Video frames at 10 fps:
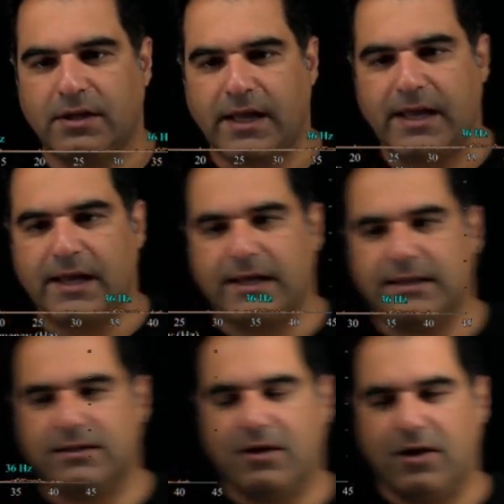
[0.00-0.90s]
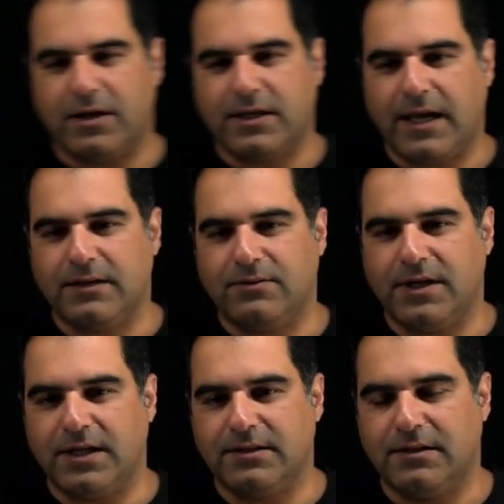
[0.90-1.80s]
and I
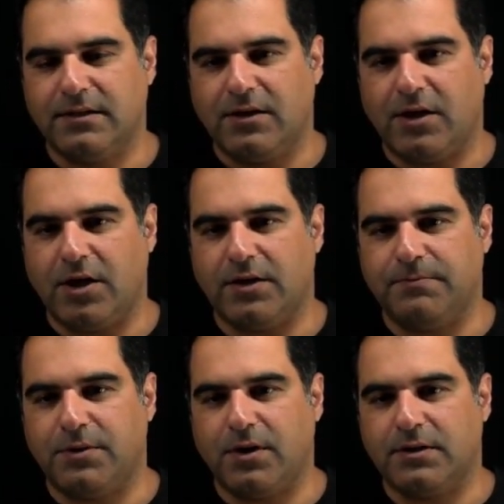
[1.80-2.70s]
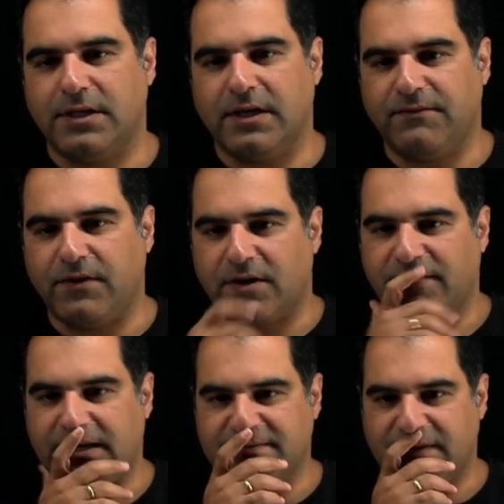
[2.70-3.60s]
plot the
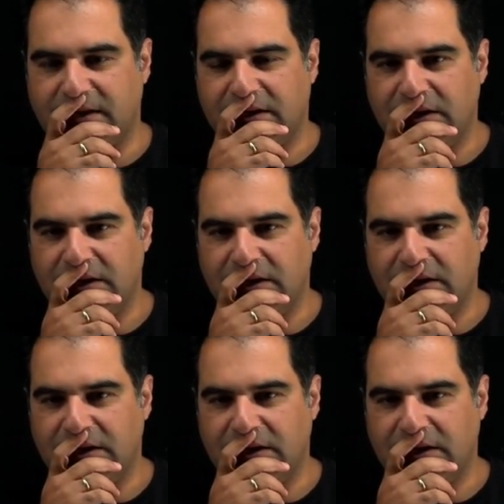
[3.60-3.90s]
FRF as well.